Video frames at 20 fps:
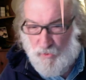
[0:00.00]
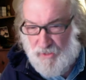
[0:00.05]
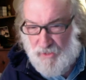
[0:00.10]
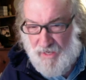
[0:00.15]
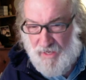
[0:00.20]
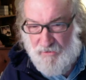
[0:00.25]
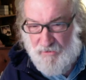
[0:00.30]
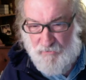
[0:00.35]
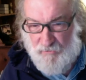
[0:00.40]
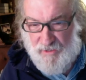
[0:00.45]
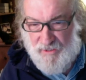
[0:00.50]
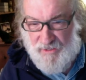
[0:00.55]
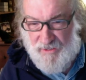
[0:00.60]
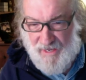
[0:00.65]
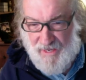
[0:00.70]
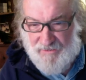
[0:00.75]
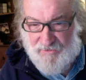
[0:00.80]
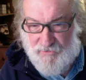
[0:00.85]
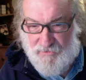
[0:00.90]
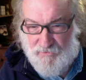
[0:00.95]
Elihu then
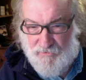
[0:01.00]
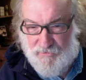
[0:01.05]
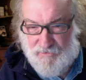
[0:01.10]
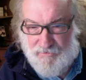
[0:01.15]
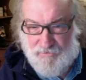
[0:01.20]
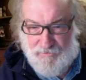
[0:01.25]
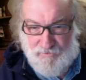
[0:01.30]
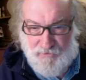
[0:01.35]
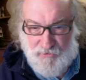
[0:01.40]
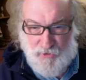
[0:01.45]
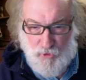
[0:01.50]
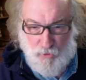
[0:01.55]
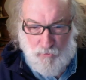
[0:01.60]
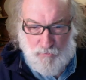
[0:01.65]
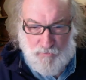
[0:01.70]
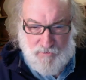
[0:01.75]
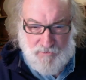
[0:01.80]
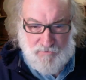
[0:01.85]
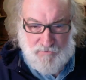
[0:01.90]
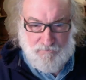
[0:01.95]
answers
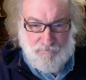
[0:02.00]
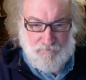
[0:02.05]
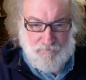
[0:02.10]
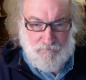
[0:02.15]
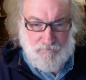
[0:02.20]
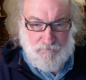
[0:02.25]
Job's